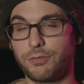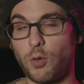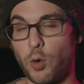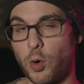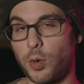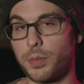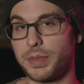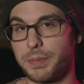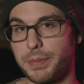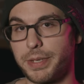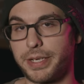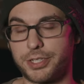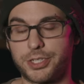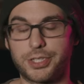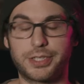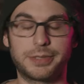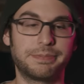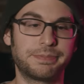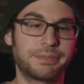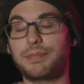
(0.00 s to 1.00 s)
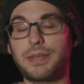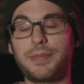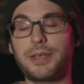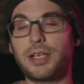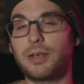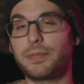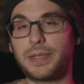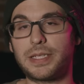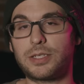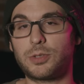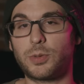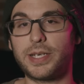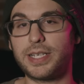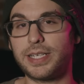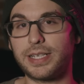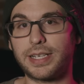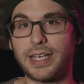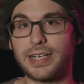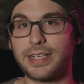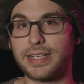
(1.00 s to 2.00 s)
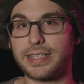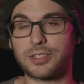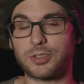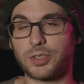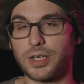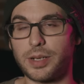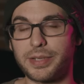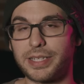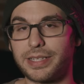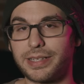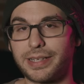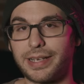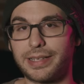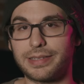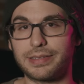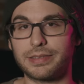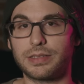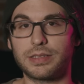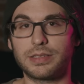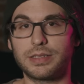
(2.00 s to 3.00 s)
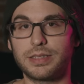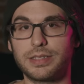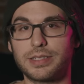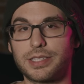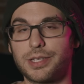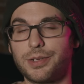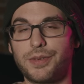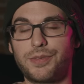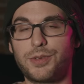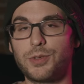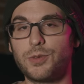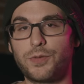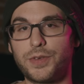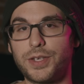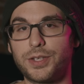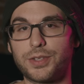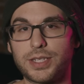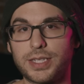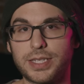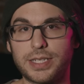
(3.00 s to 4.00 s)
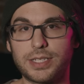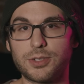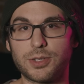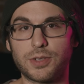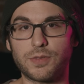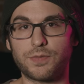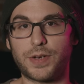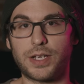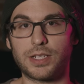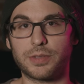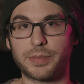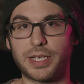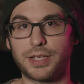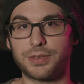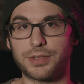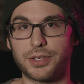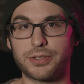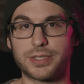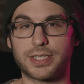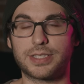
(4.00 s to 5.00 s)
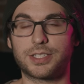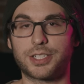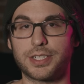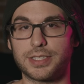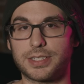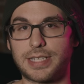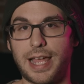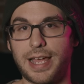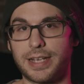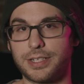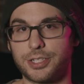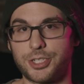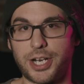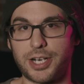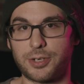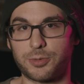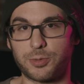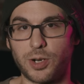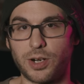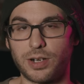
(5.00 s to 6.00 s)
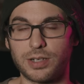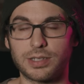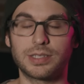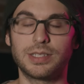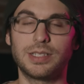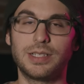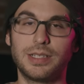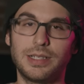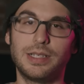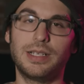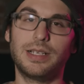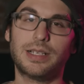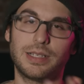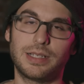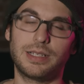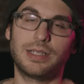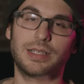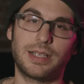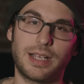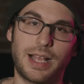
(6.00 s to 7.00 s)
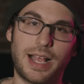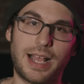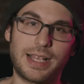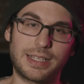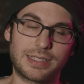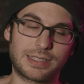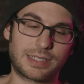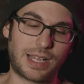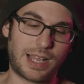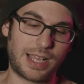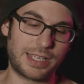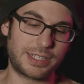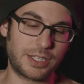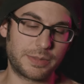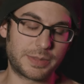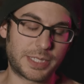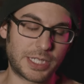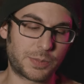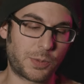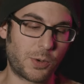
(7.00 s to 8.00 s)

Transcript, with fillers: formed picture. Maybe I'll be tweeting again and Instagramming again so if you feel the need, you can follow me on those. It's just at Jake Rawr. As iDubbbz